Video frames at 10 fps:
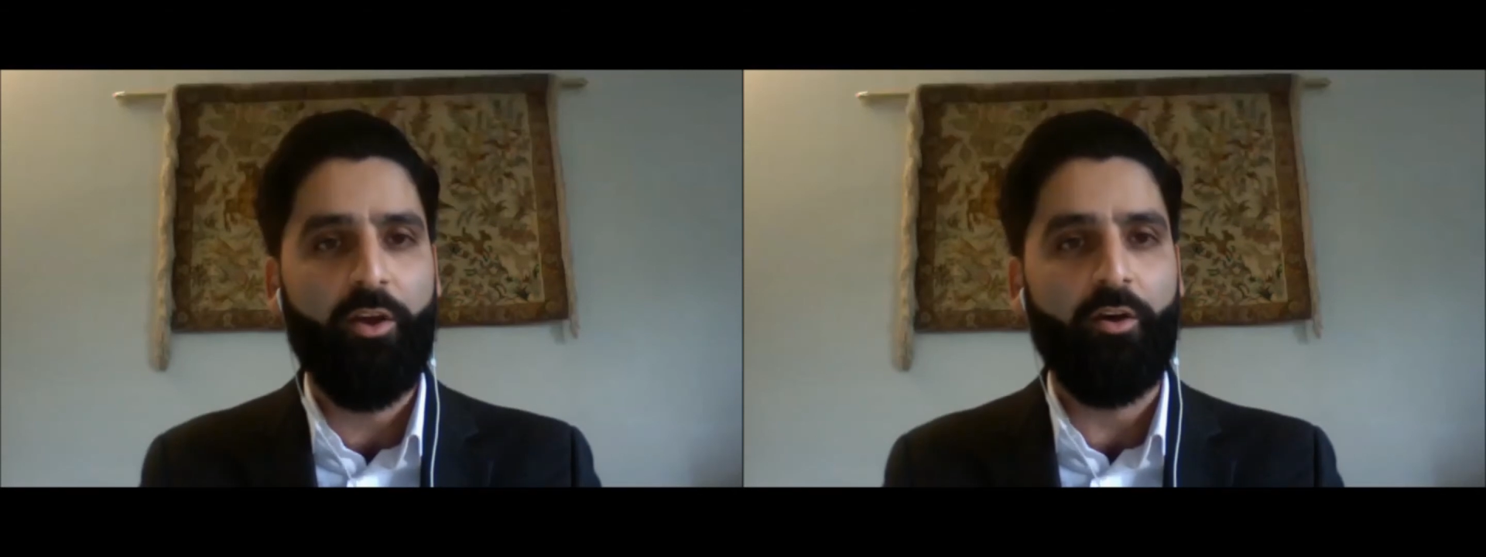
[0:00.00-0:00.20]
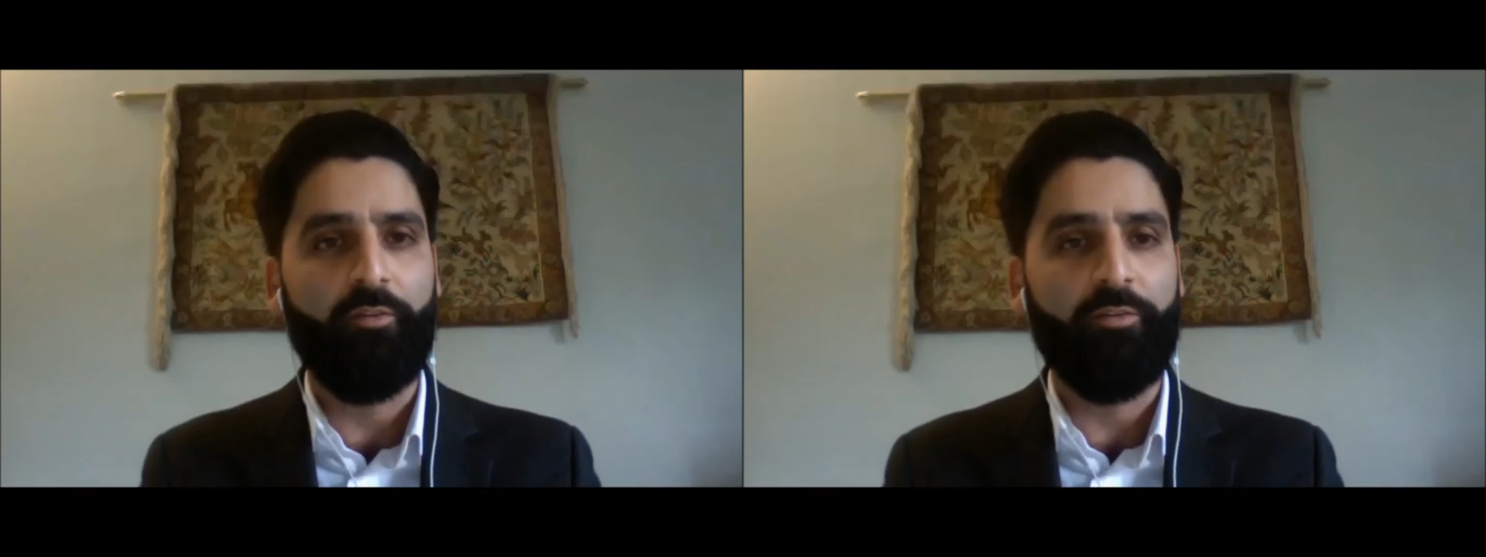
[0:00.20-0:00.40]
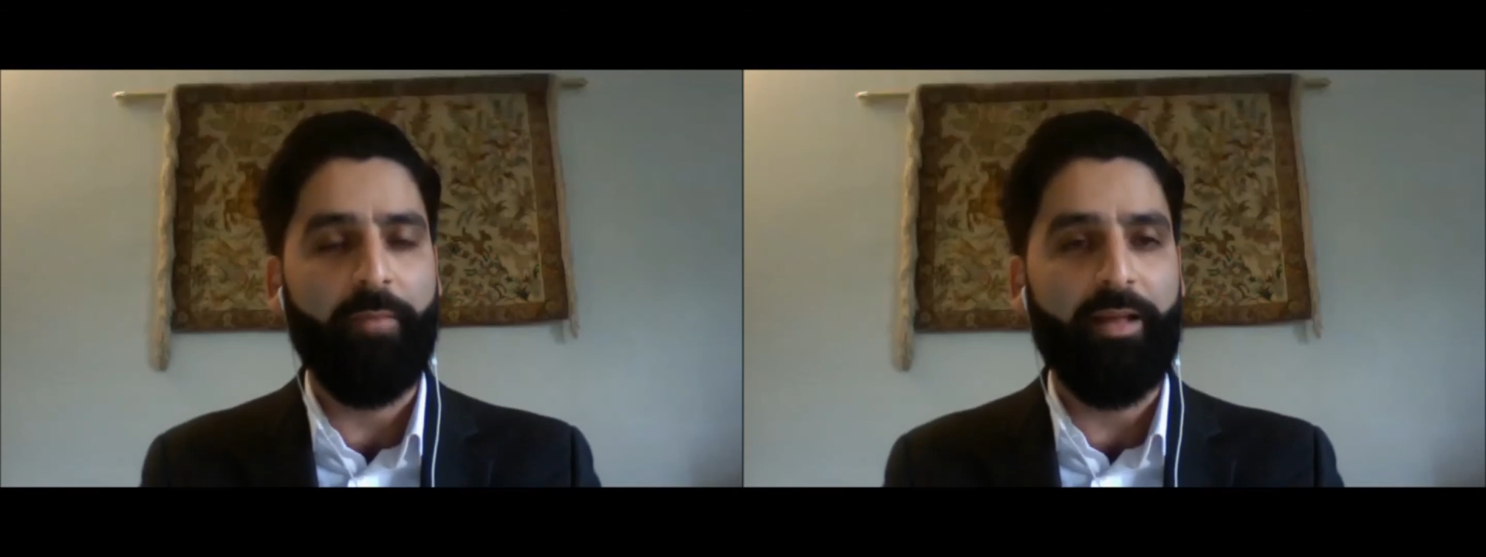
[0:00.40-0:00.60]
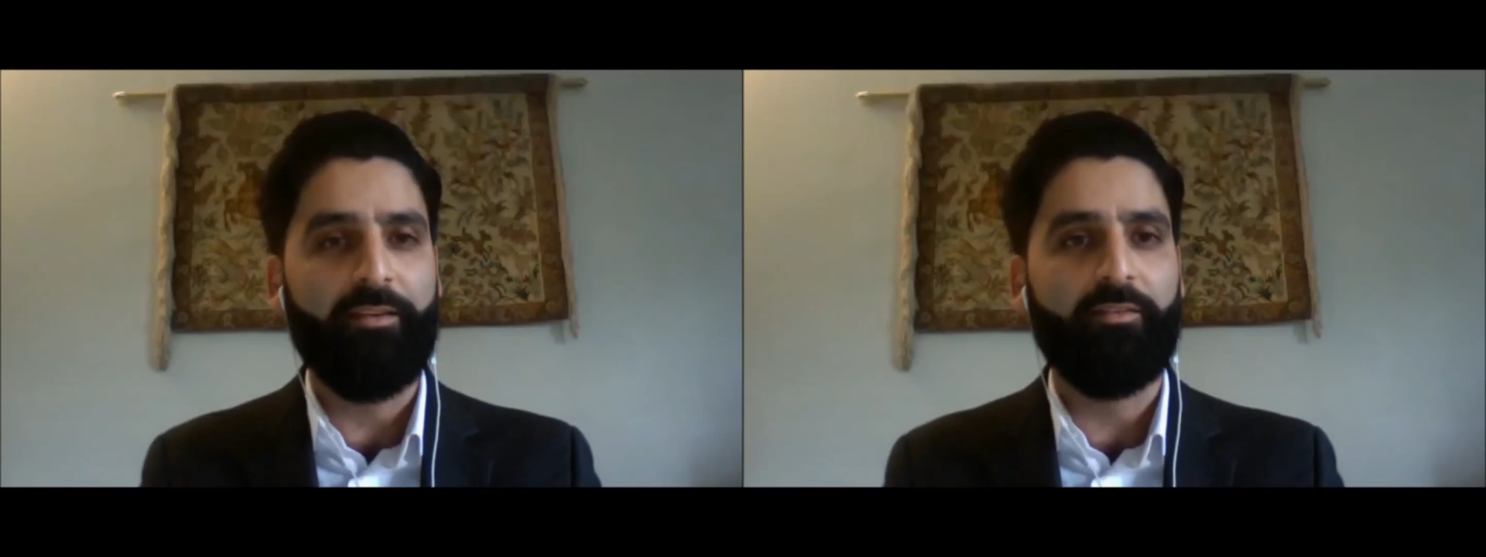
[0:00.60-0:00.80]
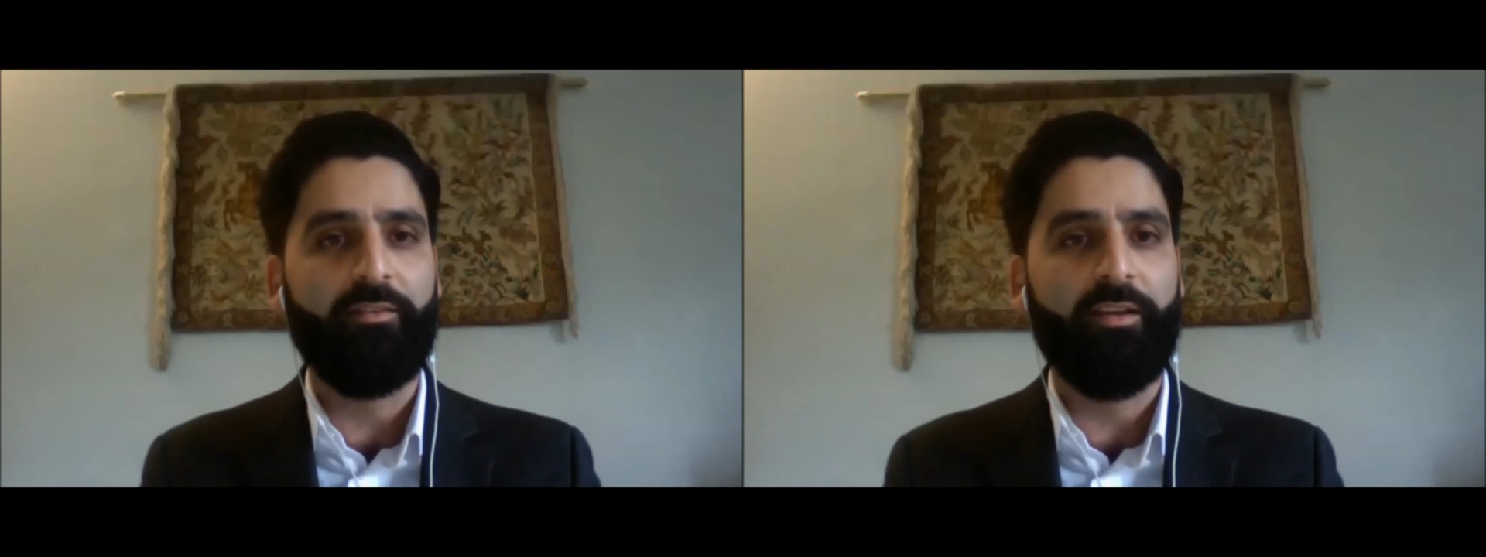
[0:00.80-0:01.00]
of the
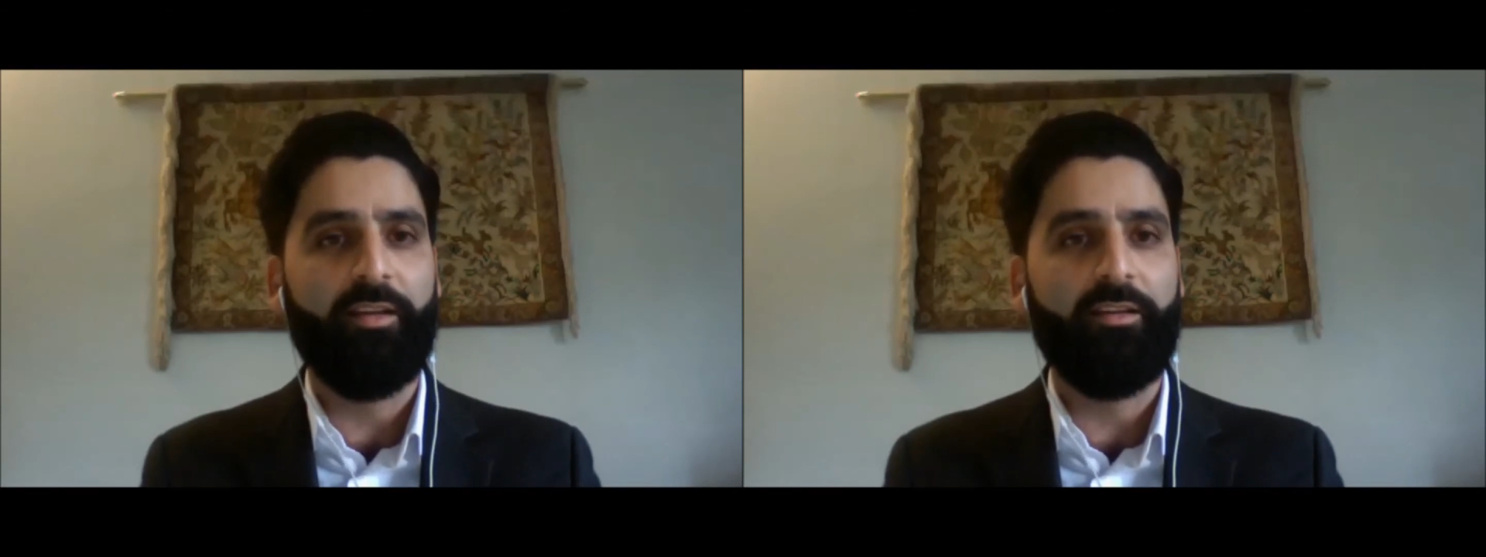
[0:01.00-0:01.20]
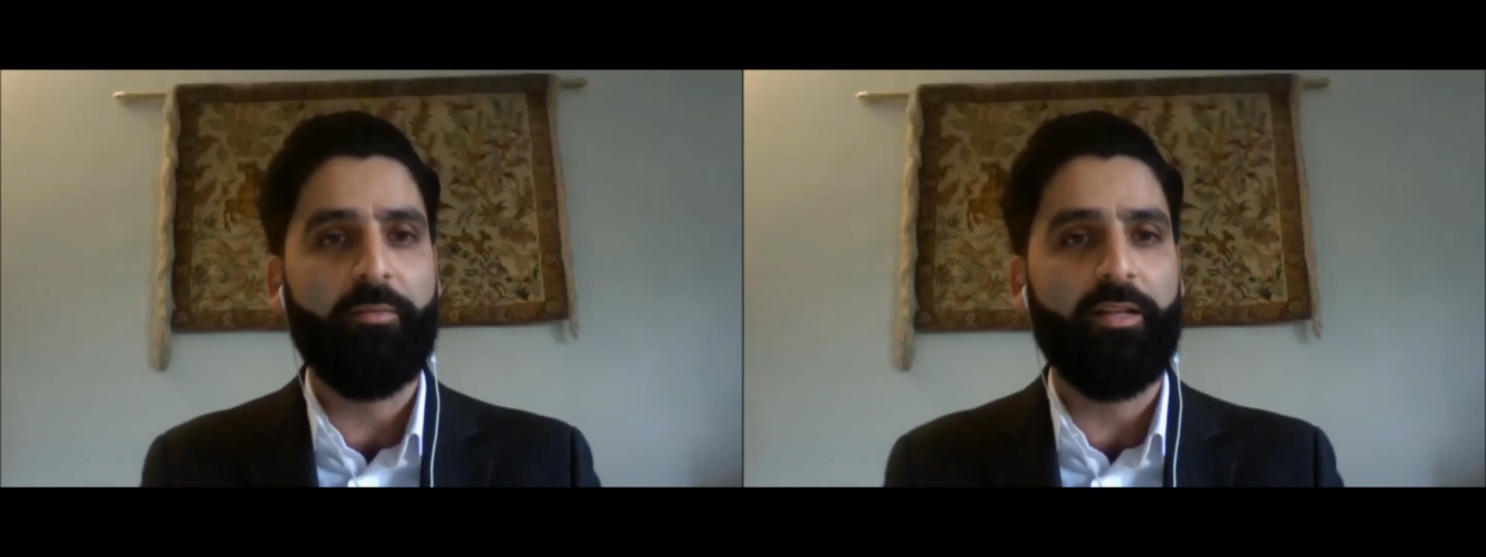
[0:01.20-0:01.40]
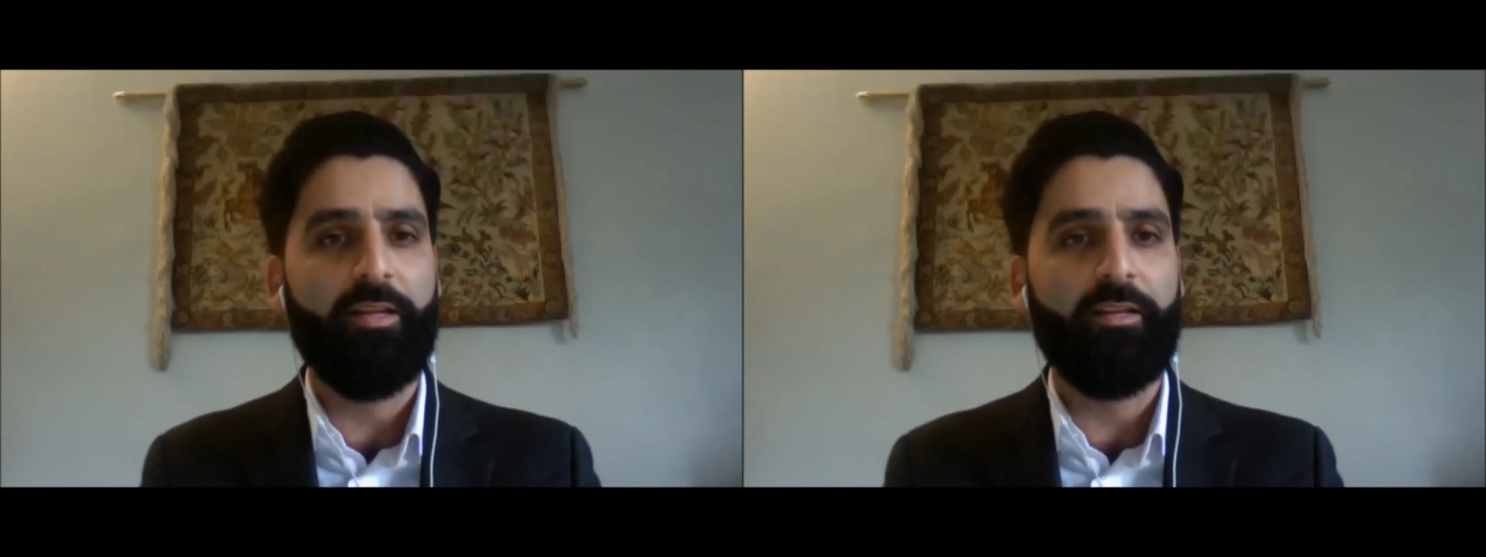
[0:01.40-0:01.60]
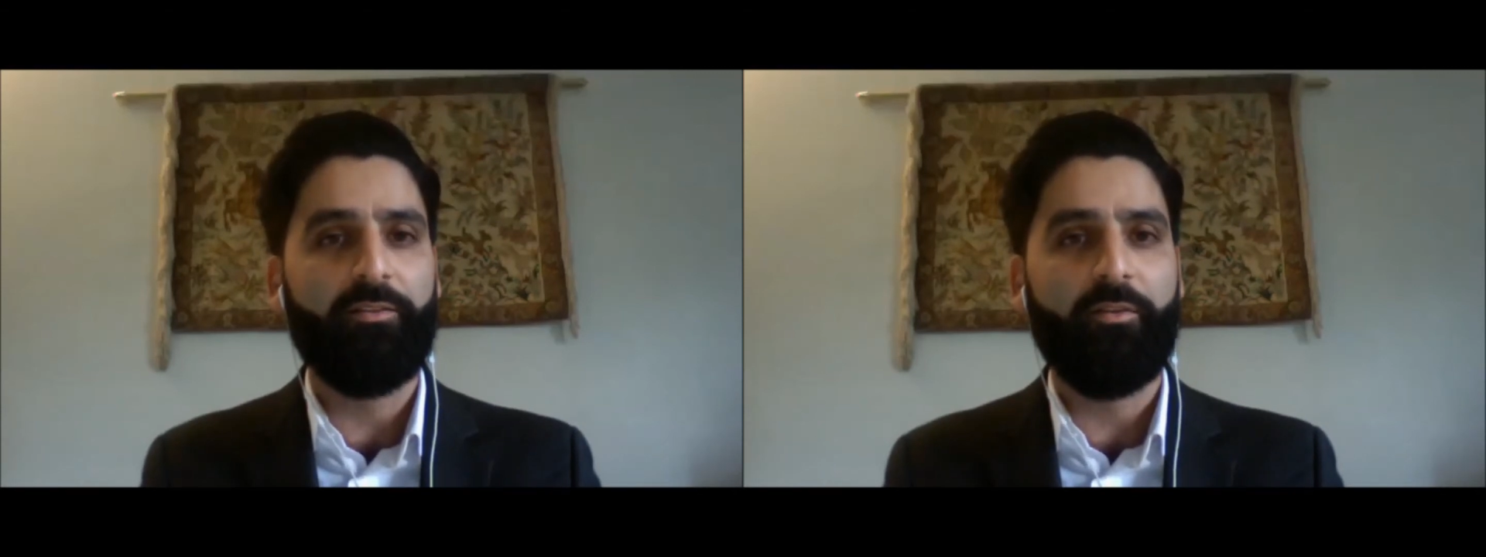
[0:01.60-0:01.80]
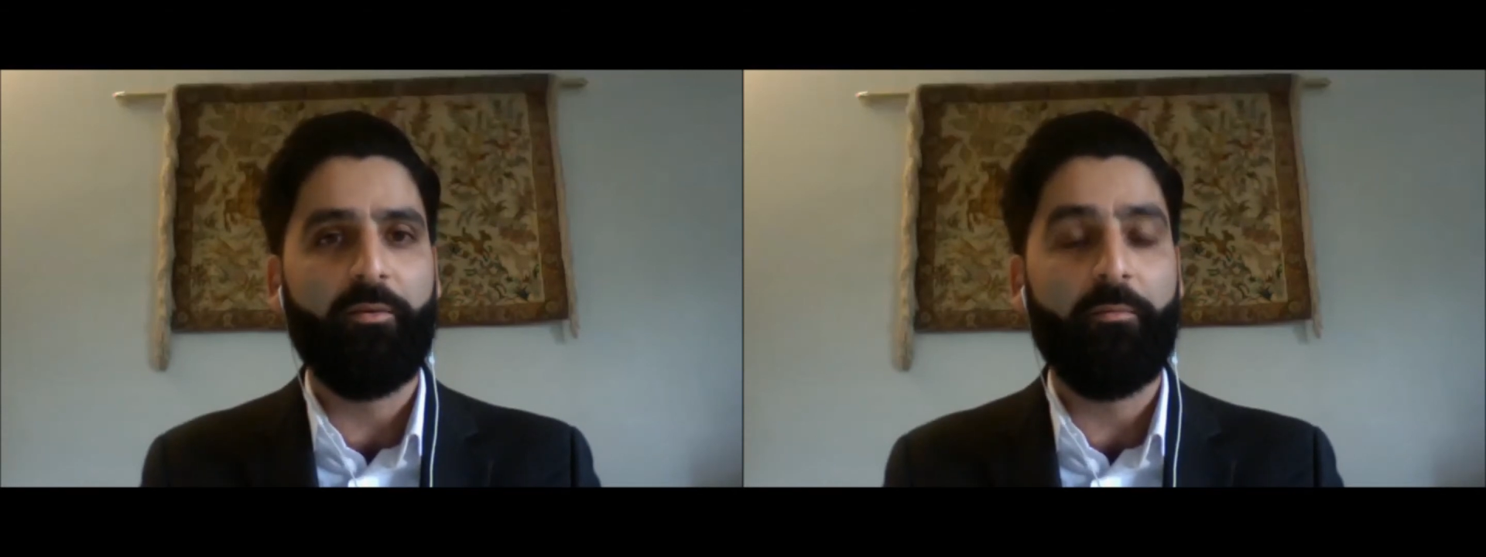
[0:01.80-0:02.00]
matters in the Middle East.